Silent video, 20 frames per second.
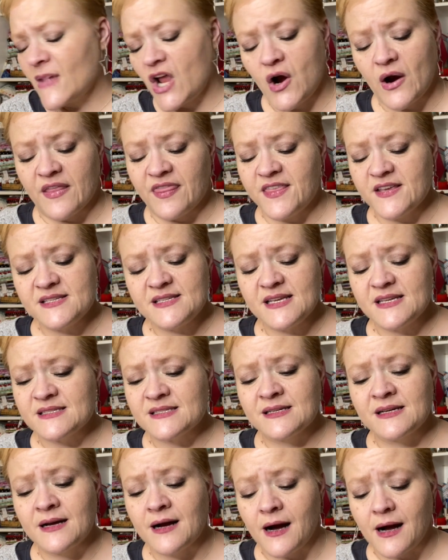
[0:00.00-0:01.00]
All right, this has
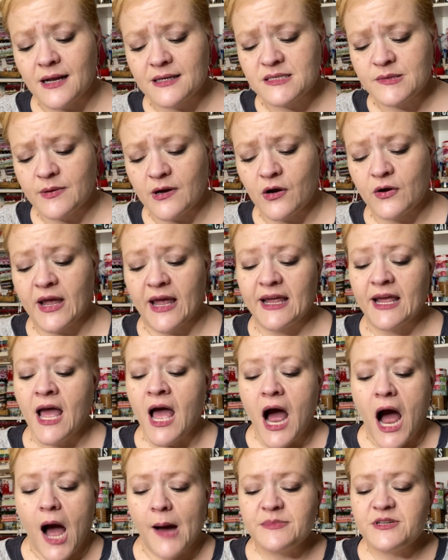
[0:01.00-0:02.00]
got to, okay.
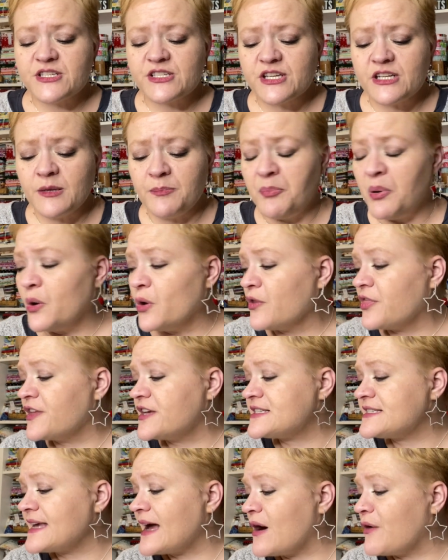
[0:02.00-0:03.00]
I'm just gonna pull
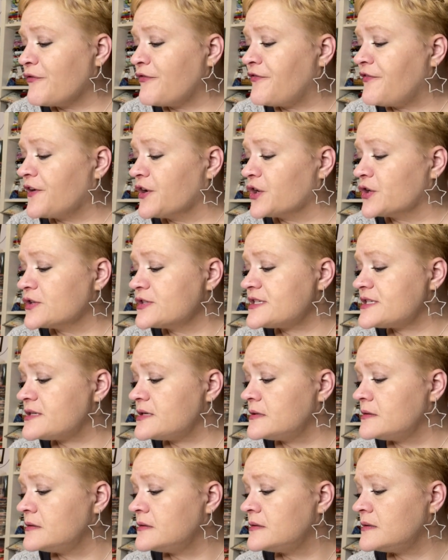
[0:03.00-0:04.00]
this out
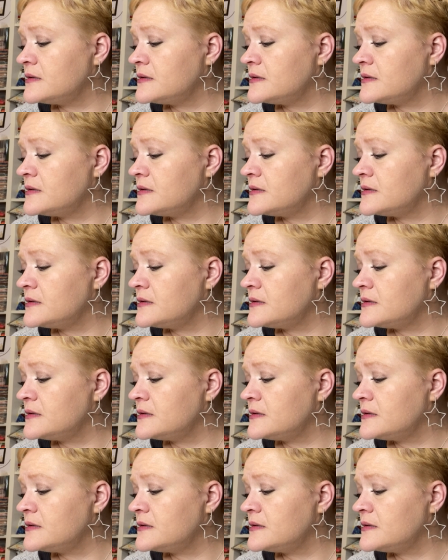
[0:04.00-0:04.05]
first.